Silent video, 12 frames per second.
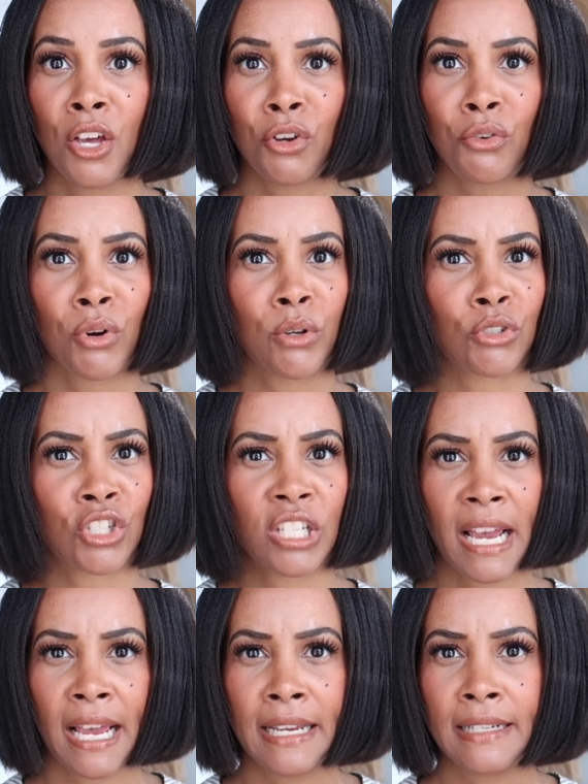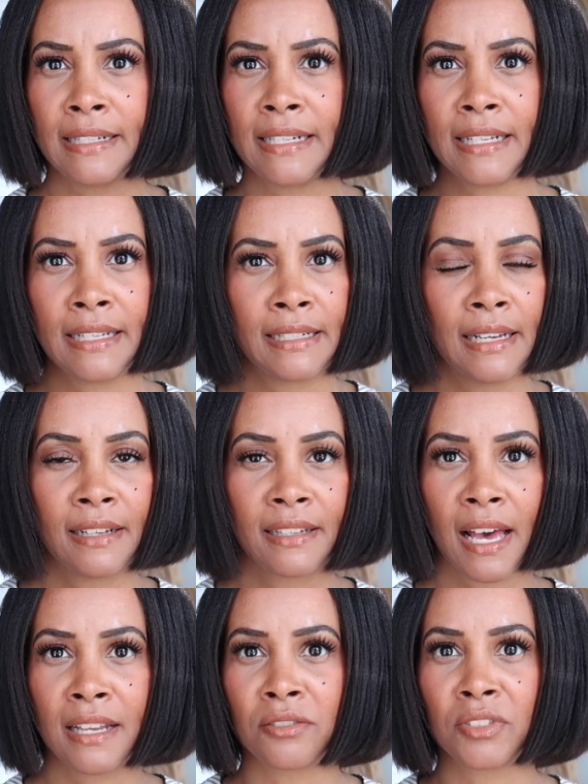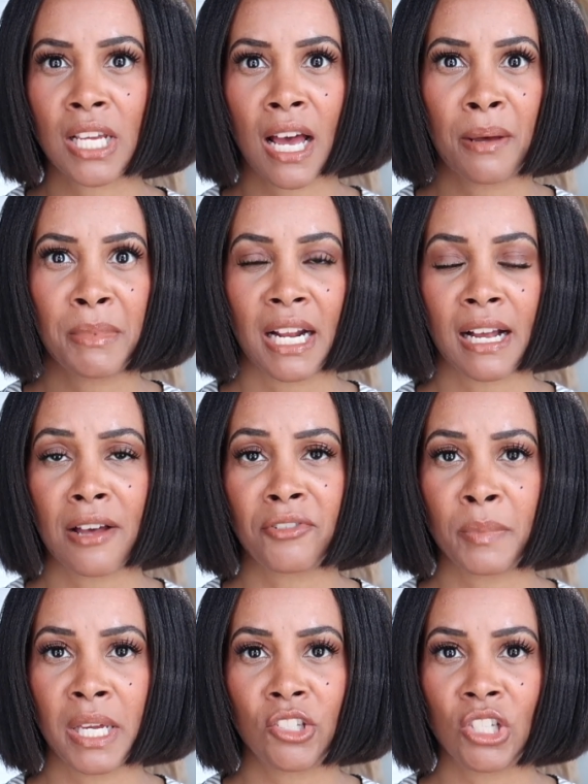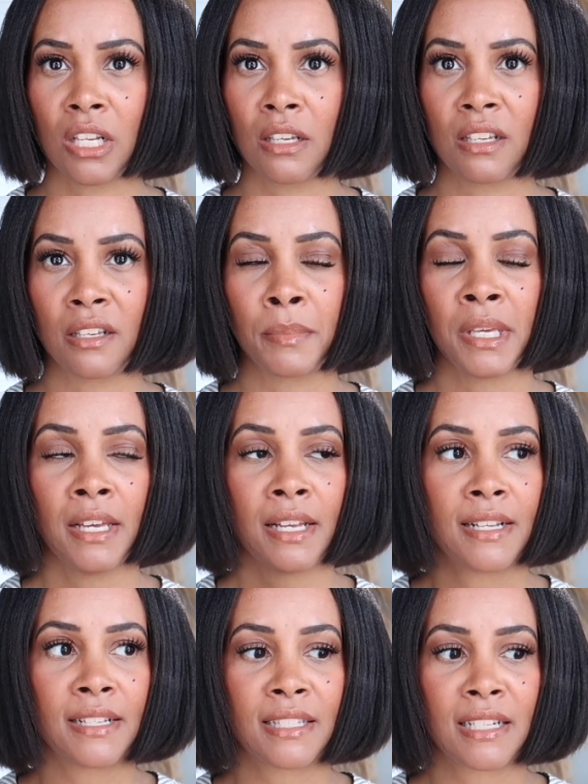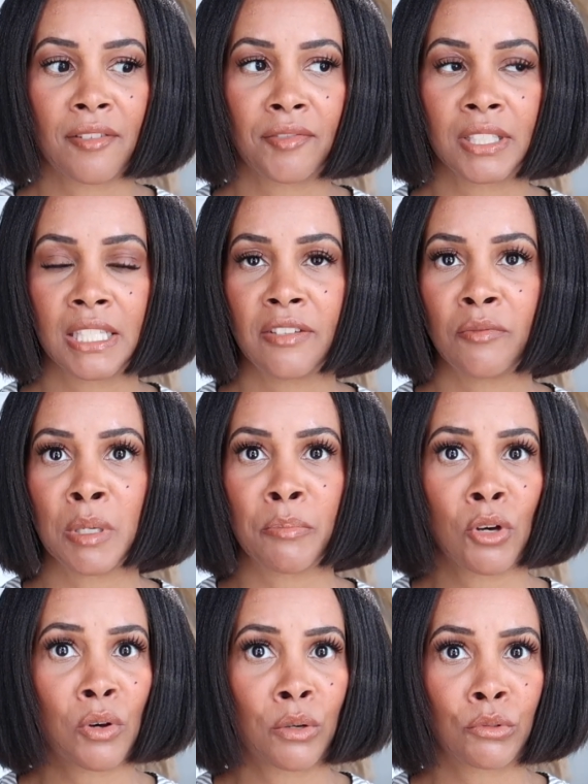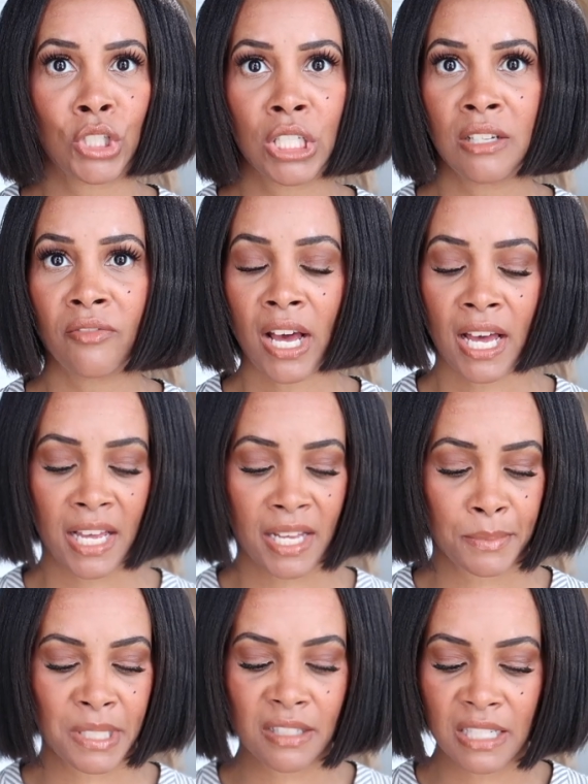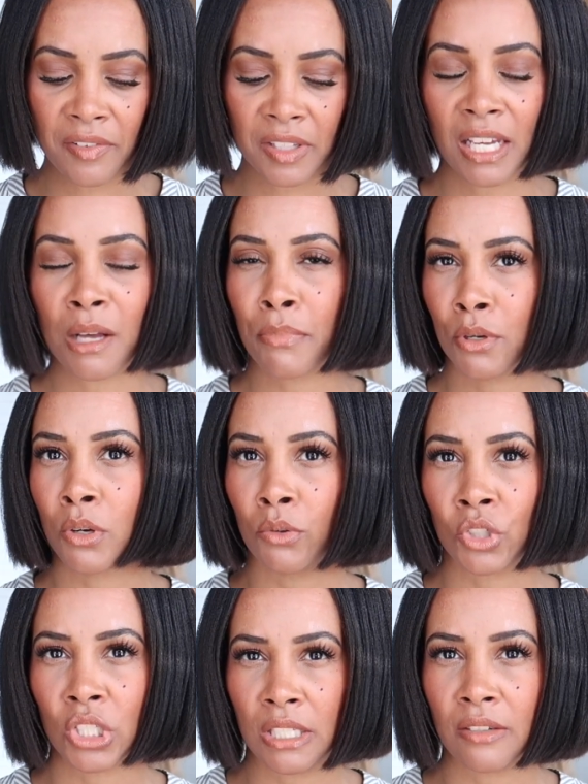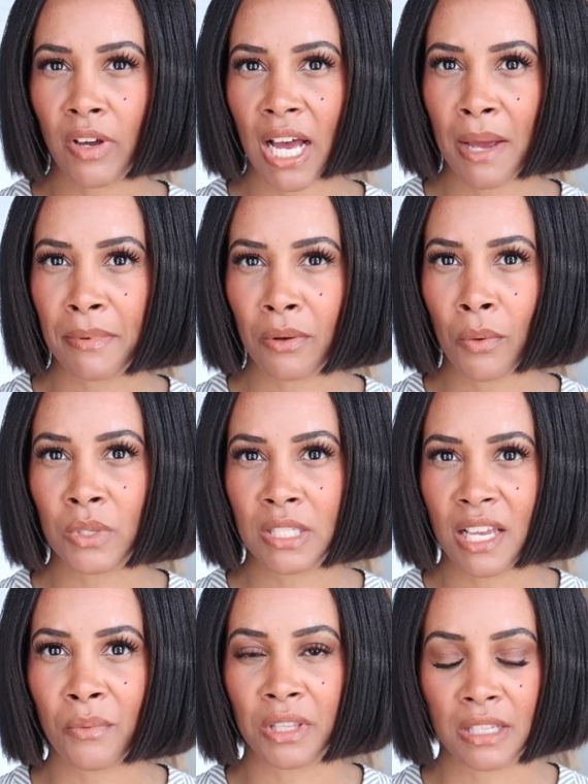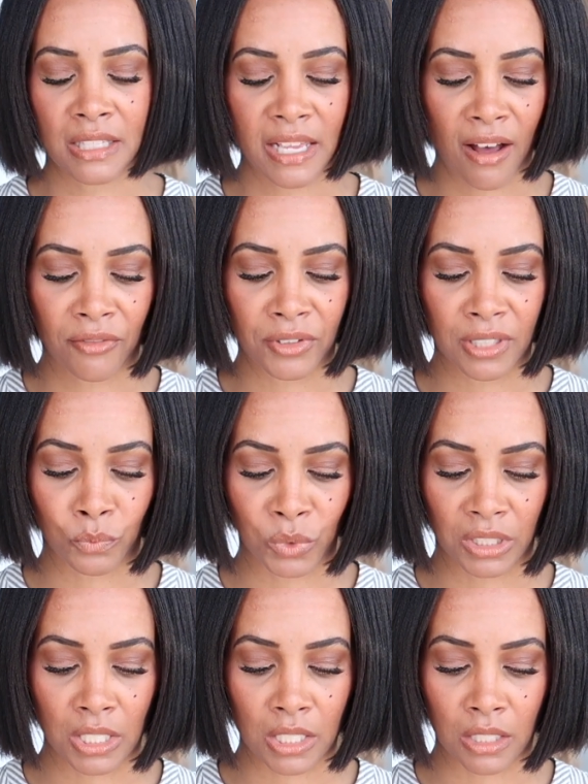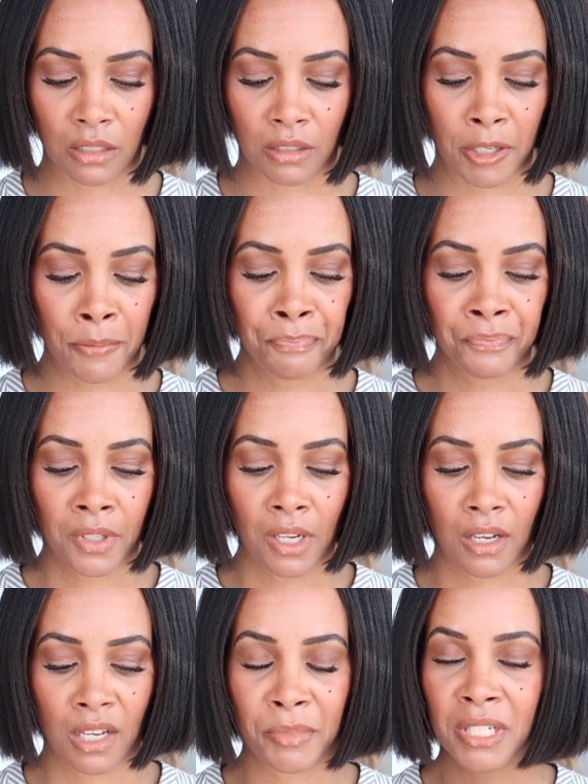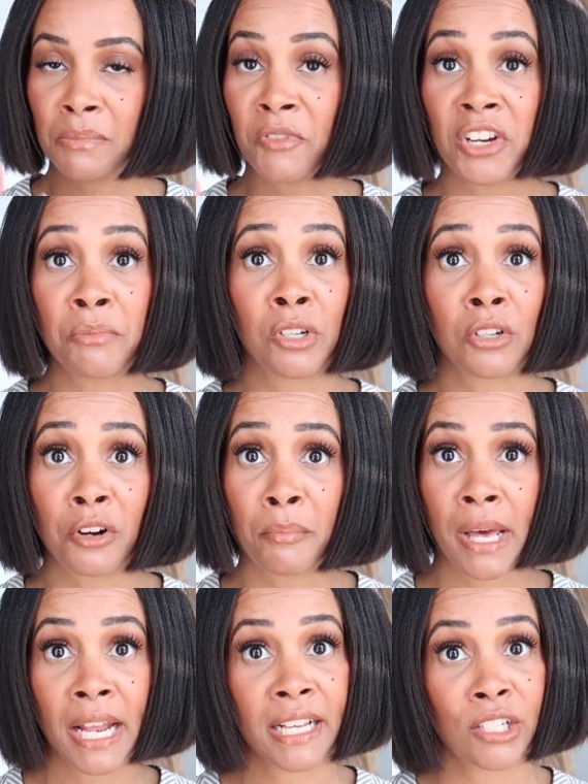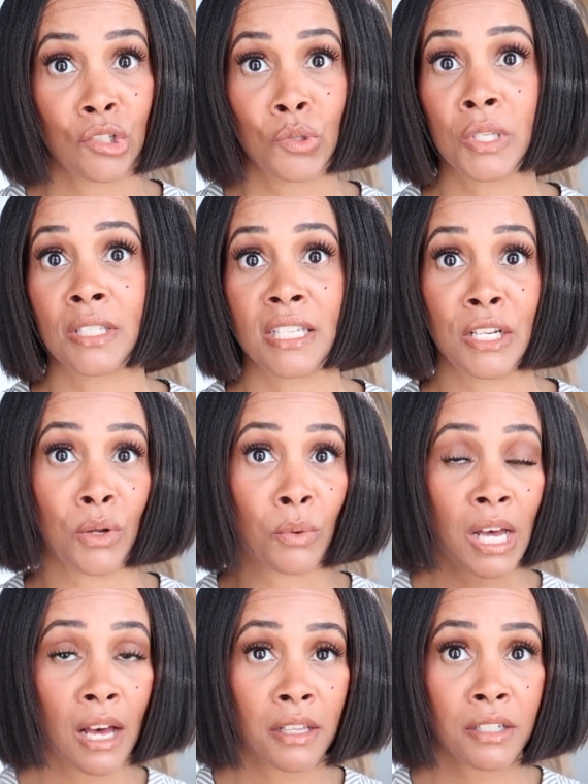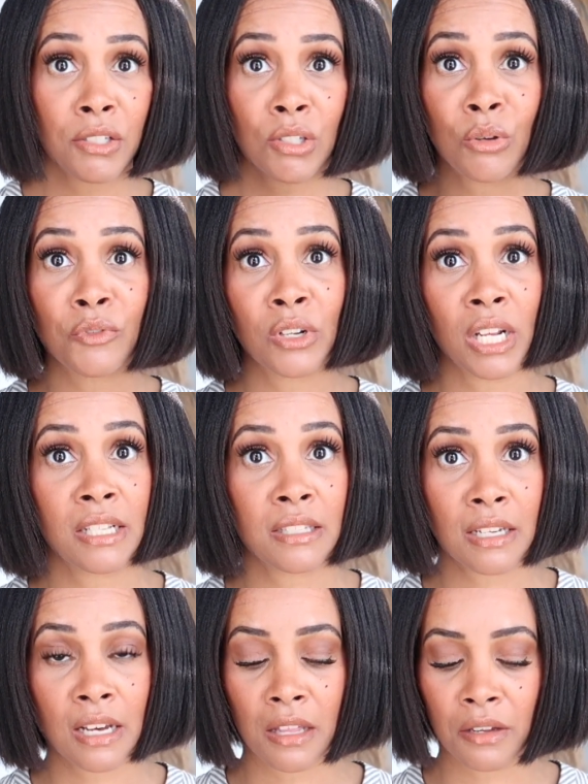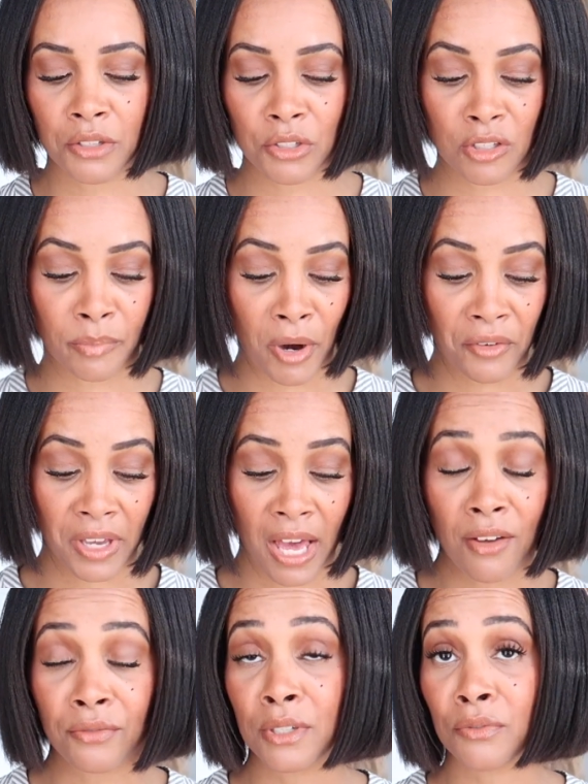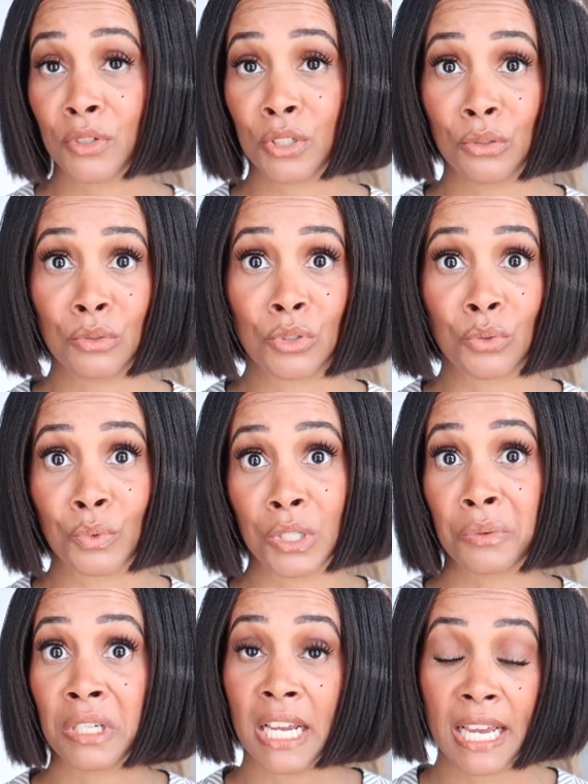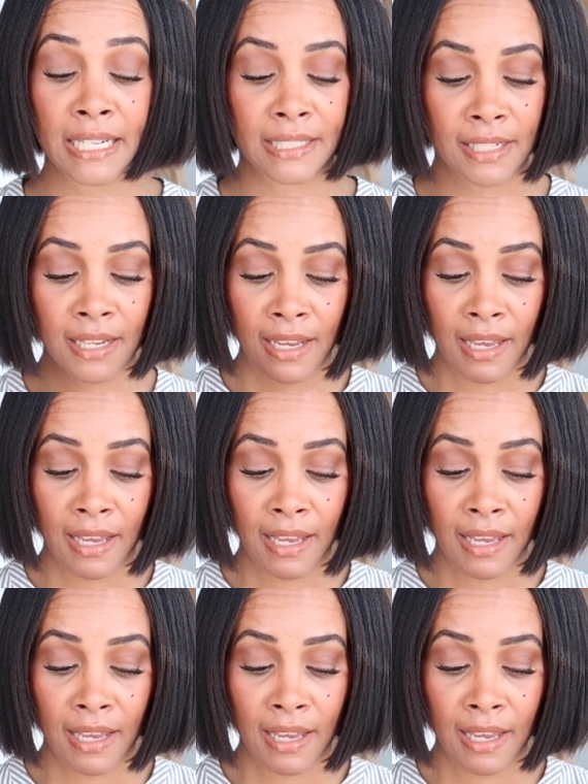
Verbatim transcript: crochet knitted kind of top that i got from h&m it's definitely giving me boho chic vibes it's definitely like a boho chic vibe i would say with this outfit and with this look um, but it's very monochromatic as you can see no color so if you're not into color this is a perfect outfit for you to recreate